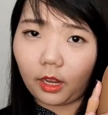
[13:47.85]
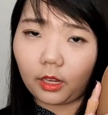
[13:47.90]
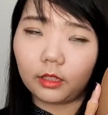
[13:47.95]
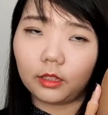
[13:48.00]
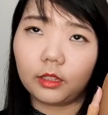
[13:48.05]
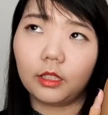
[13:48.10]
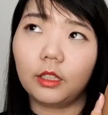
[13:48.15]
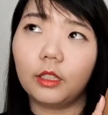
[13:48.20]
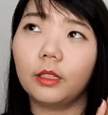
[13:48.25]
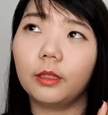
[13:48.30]

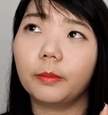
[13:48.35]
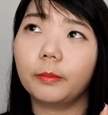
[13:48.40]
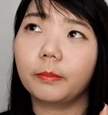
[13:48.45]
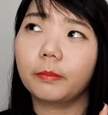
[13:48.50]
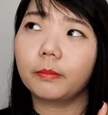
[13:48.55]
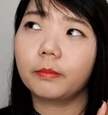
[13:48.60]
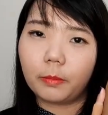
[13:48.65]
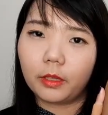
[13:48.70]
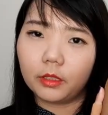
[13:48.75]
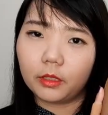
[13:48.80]
I
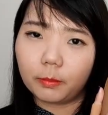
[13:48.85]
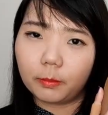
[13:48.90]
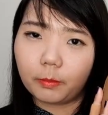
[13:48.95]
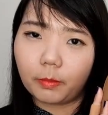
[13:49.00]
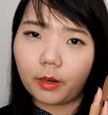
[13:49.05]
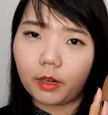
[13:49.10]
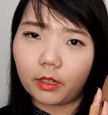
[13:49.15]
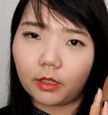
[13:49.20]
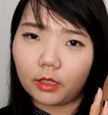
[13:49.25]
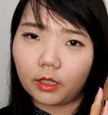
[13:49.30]
think the bottom
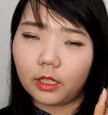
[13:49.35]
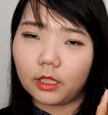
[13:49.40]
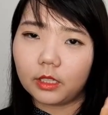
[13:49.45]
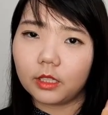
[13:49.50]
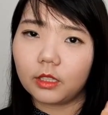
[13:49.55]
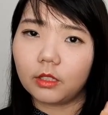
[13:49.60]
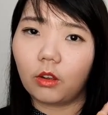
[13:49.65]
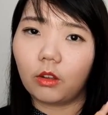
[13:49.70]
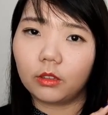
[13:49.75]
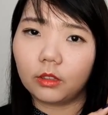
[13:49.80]
part
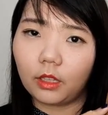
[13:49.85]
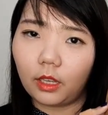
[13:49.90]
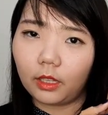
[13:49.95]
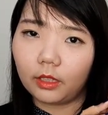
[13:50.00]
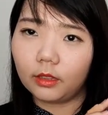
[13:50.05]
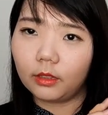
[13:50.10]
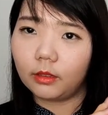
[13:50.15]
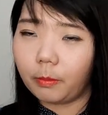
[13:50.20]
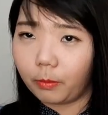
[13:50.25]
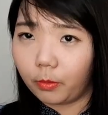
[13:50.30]
is not
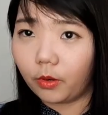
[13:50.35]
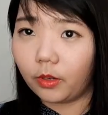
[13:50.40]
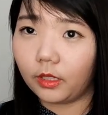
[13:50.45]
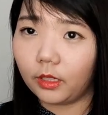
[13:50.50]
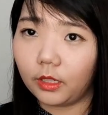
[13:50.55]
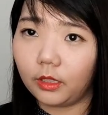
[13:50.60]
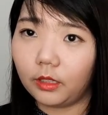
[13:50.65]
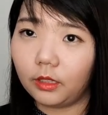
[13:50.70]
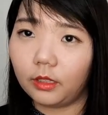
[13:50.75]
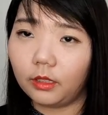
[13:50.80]
that
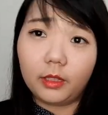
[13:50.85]
important.